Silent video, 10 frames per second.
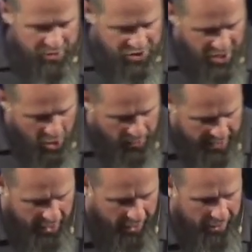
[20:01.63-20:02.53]
to throw a
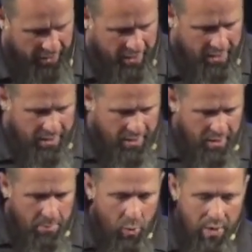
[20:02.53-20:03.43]
stone at her.
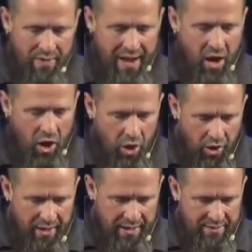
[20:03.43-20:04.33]
But when they
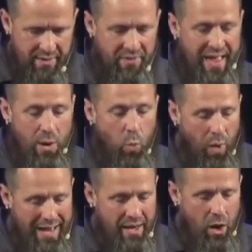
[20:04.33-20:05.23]
heard it,
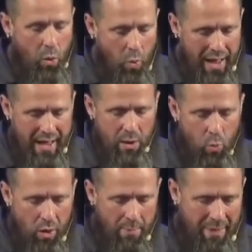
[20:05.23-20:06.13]
they went
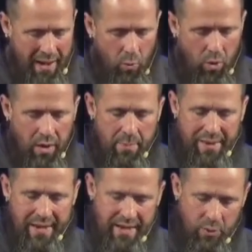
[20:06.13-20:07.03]
away one by
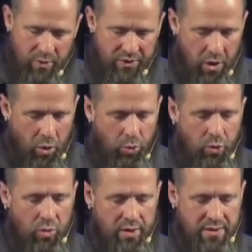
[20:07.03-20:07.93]
one, beginning with the
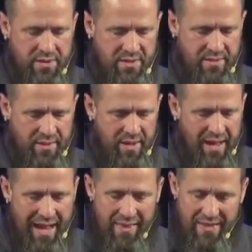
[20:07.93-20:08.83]
older ones.
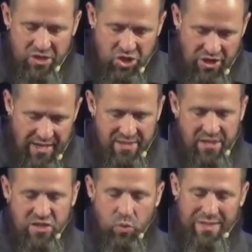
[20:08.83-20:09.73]
And then
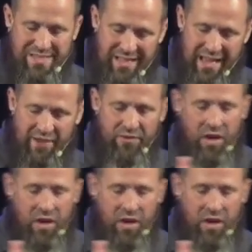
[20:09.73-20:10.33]
Jesus was